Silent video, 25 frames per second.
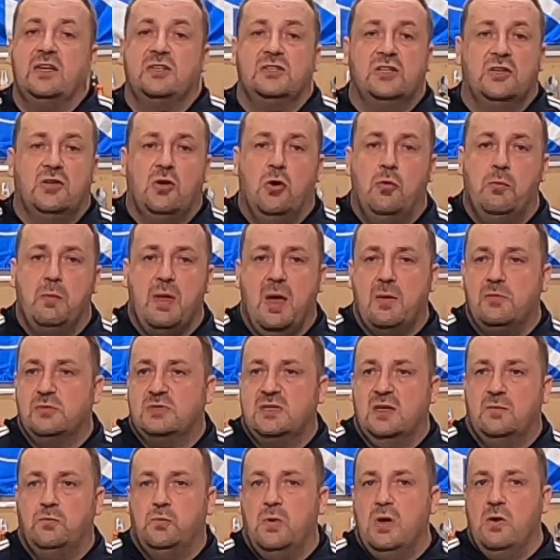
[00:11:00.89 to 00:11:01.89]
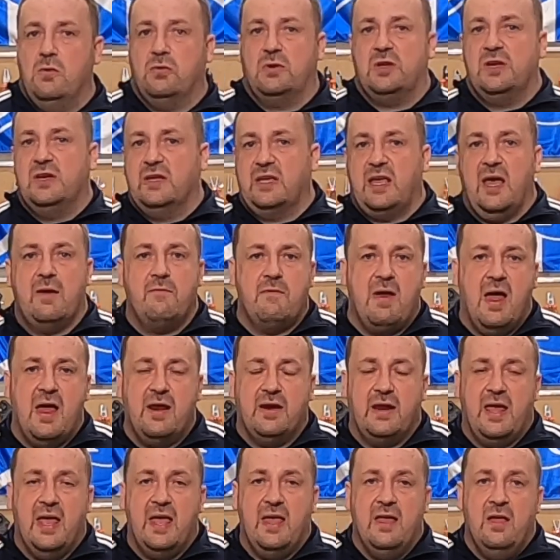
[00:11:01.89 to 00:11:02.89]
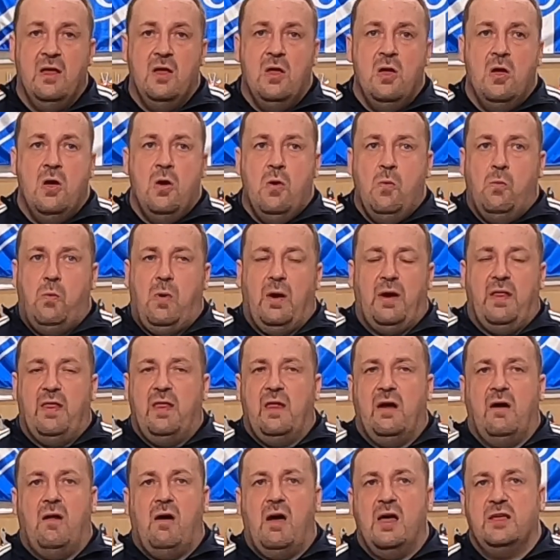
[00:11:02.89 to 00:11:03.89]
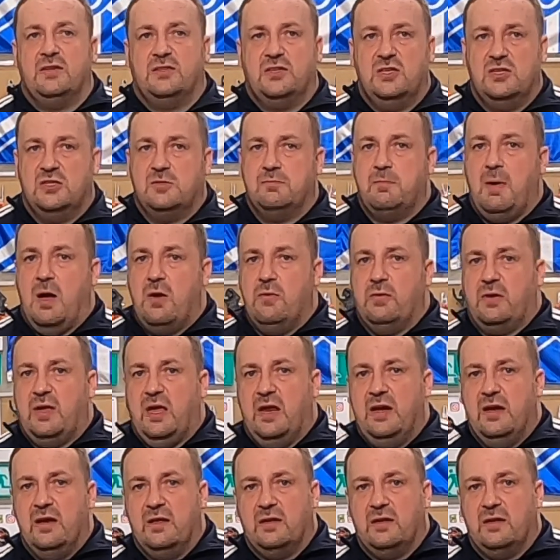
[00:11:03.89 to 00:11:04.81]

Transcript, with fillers: She called me up and said, "Will, can you get round here? One of the lights is smoking."